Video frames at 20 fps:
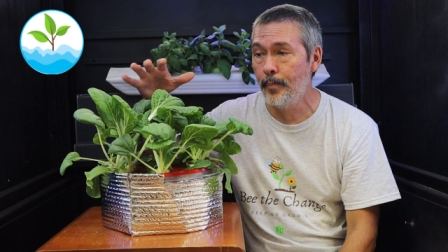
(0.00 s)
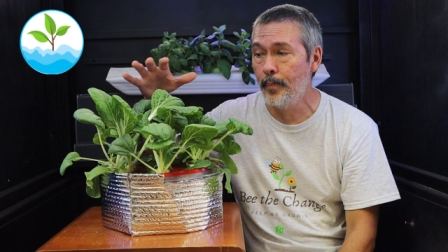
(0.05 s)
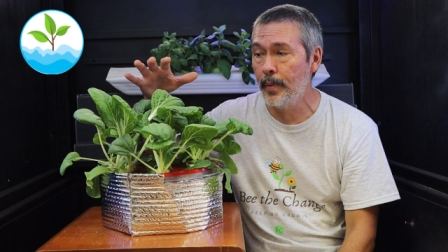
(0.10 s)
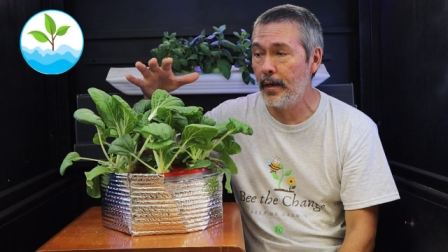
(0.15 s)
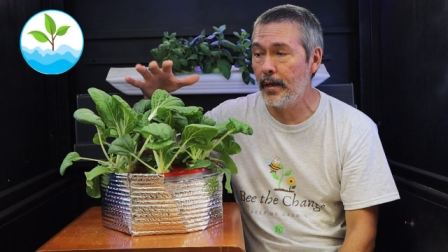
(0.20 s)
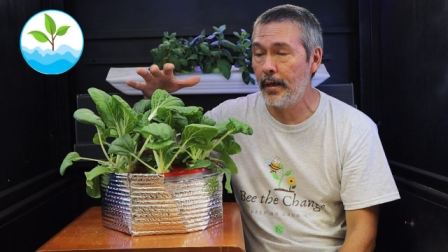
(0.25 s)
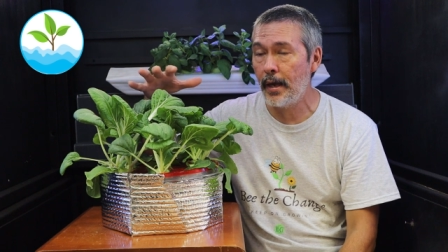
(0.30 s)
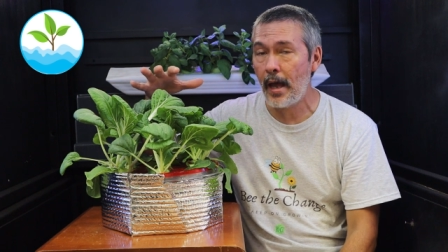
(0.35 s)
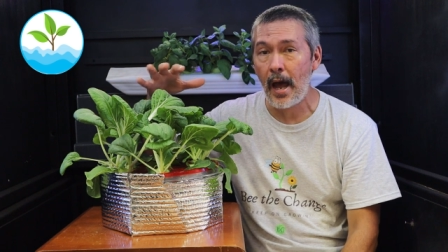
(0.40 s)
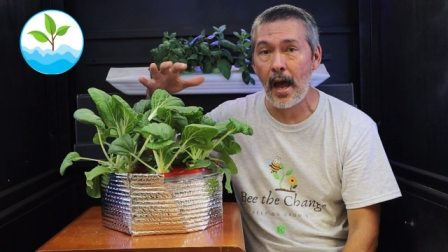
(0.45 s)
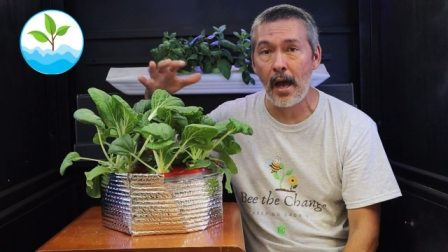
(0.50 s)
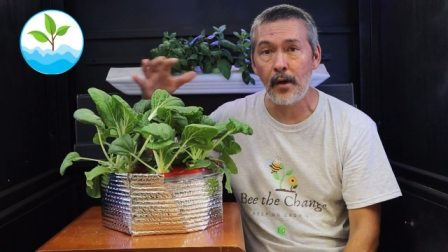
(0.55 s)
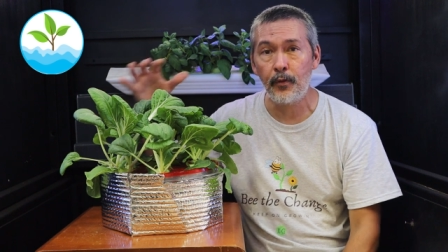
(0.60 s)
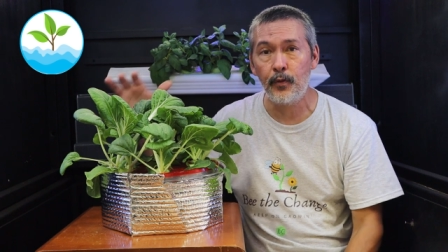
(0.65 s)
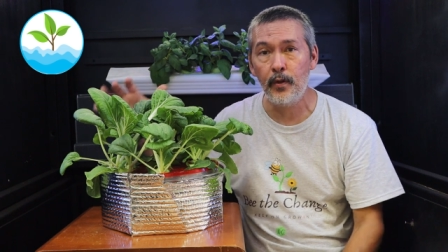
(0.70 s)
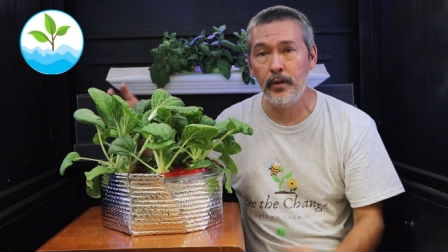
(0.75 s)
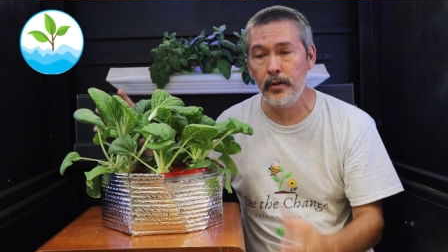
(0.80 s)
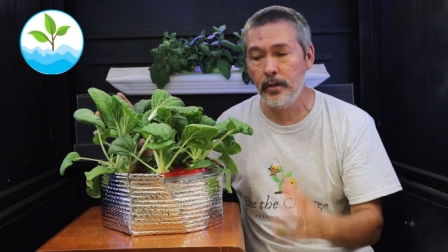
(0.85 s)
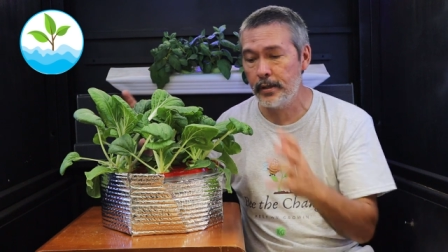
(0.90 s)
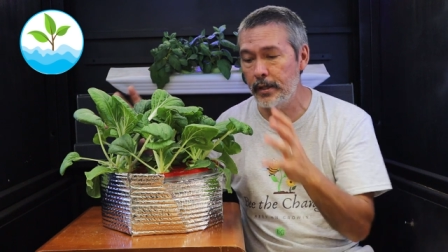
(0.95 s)
but
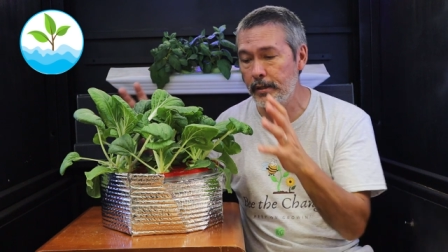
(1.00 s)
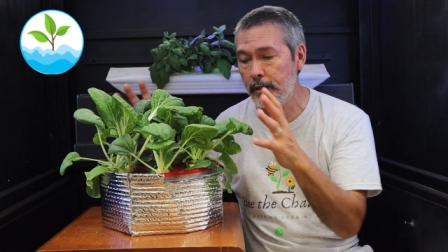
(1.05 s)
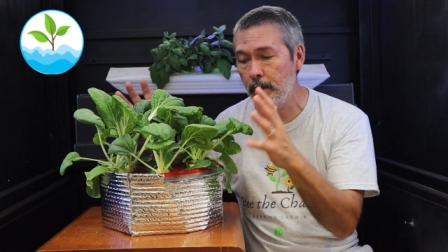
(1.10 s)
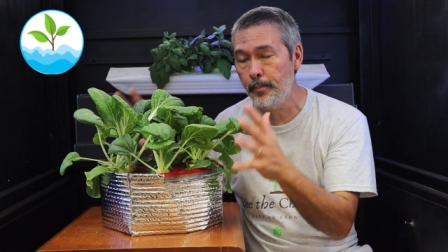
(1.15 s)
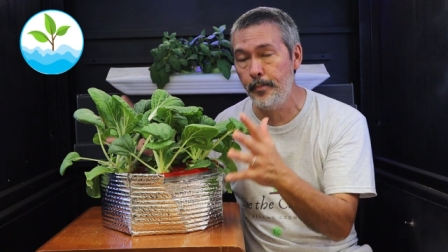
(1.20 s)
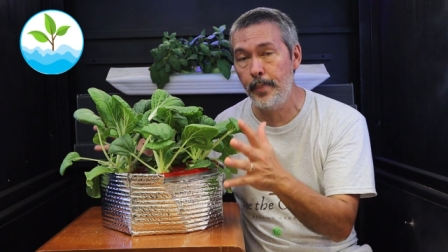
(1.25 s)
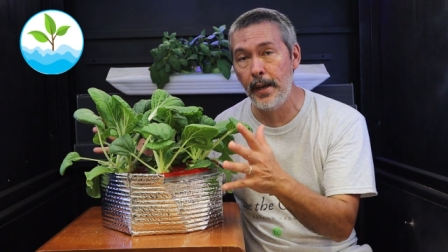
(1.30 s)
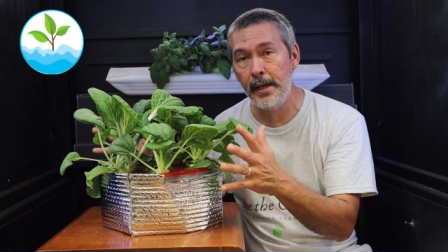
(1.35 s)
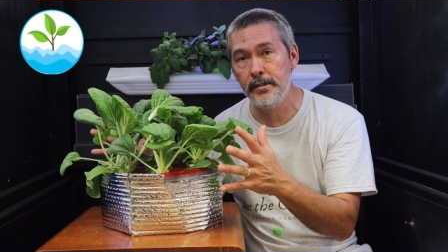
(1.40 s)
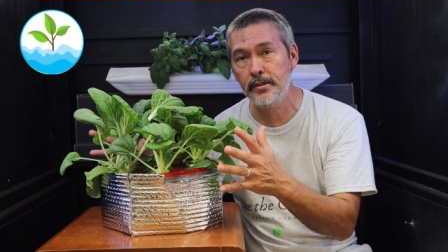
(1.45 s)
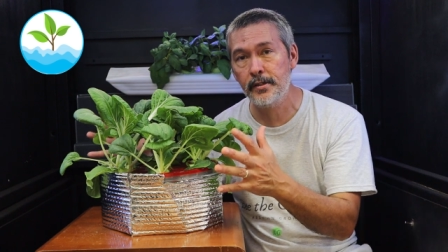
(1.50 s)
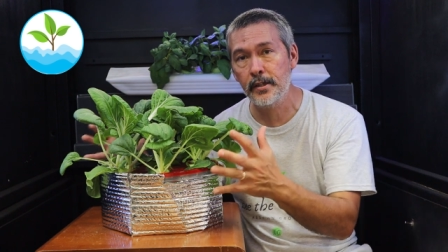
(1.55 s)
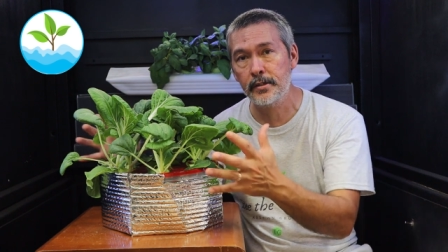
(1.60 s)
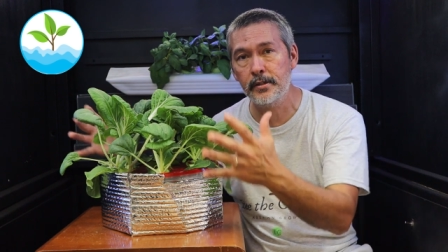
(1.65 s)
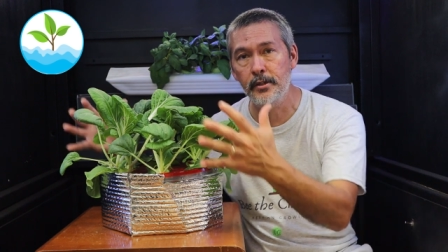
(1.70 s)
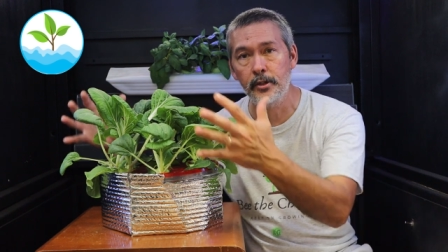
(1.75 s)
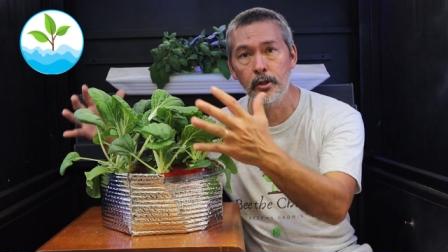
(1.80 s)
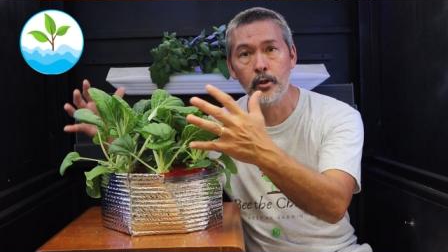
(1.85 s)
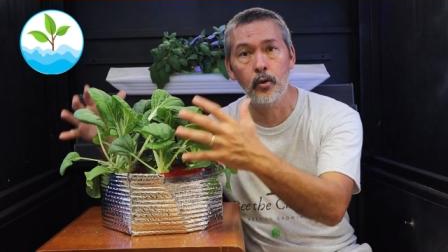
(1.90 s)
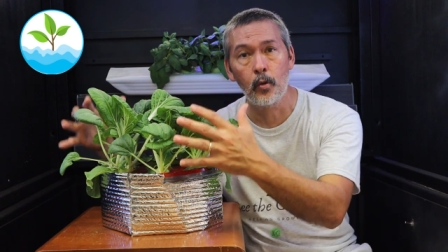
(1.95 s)
after you get the
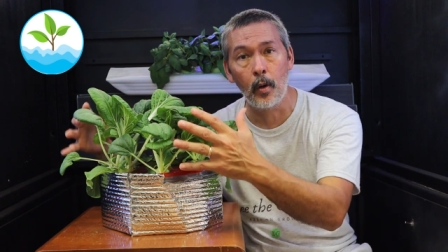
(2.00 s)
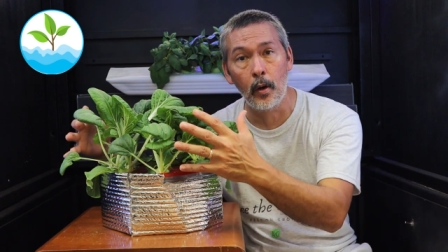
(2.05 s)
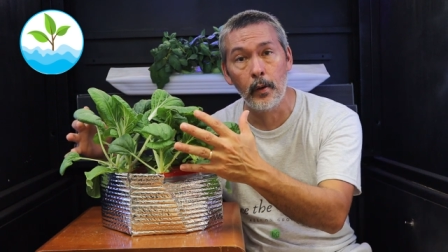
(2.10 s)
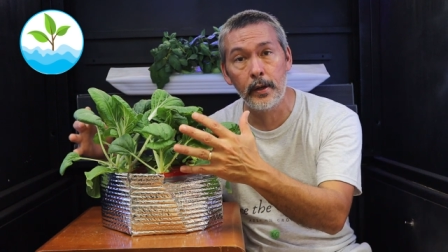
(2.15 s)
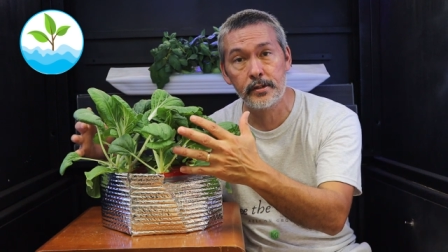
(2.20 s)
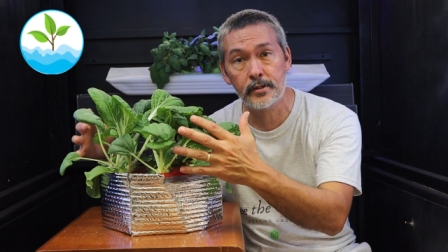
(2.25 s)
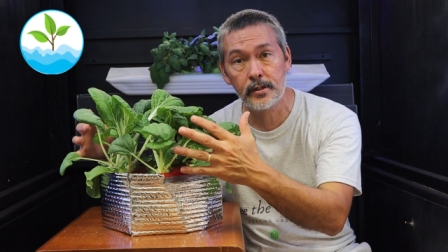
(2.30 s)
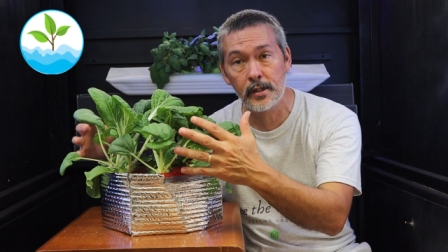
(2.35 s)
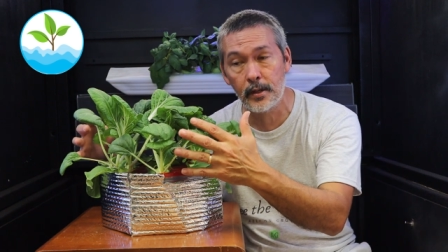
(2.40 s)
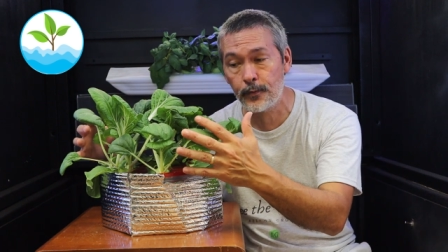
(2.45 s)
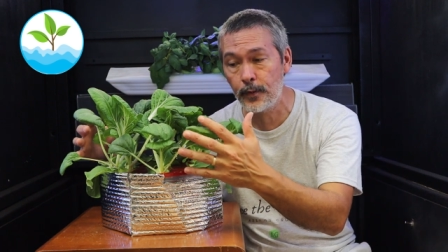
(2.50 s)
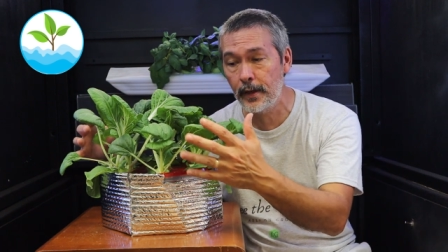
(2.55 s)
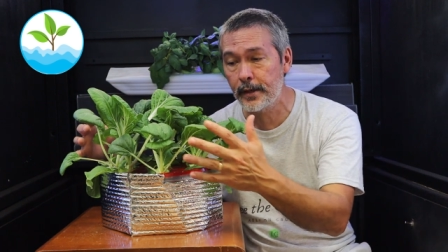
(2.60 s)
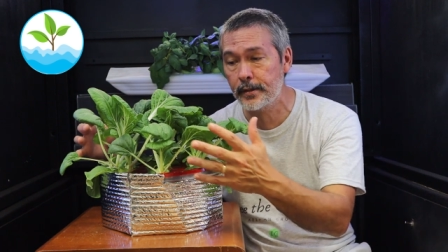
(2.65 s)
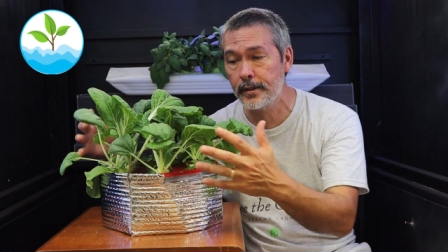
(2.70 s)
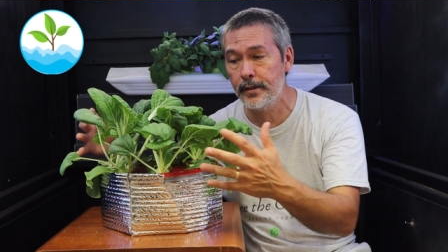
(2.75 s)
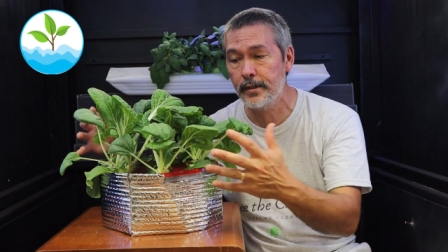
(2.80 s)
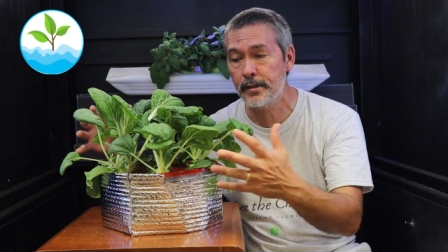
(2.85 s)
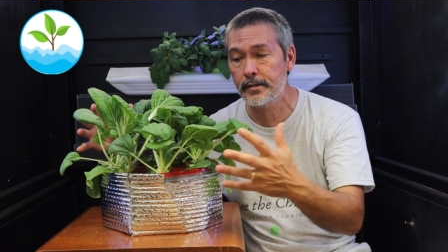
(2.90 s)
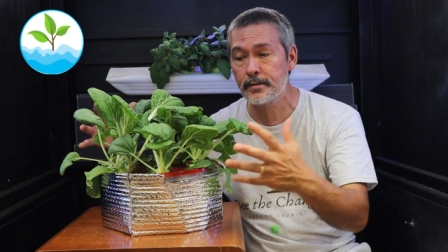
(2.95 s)
basics and you're growing stuff
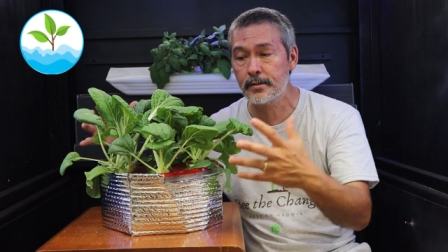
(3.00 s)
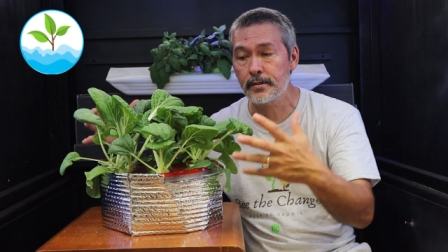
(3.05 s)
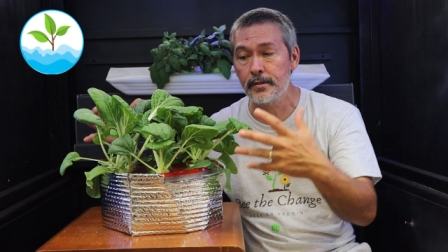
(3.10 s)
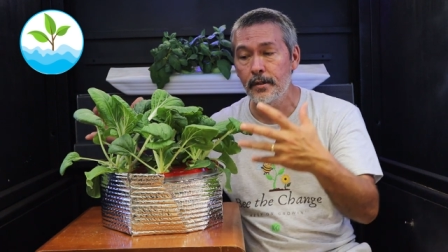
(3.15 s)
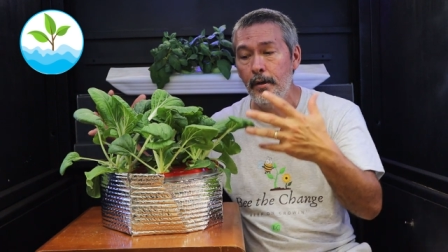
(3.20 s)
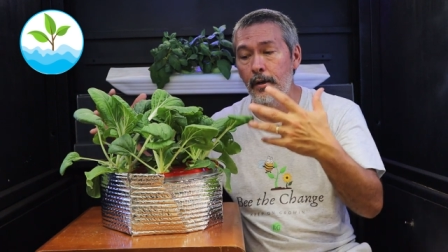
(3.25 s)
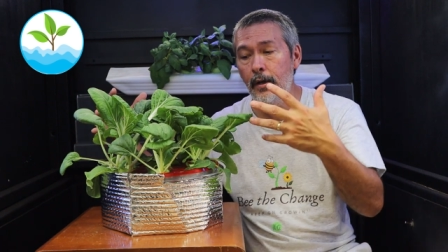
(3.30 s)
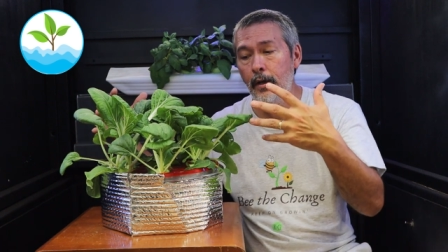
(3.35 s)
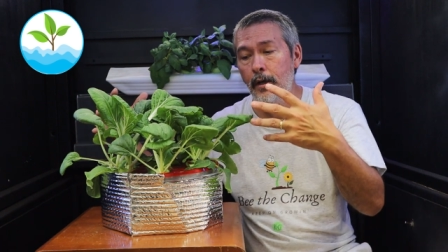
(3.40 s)
like this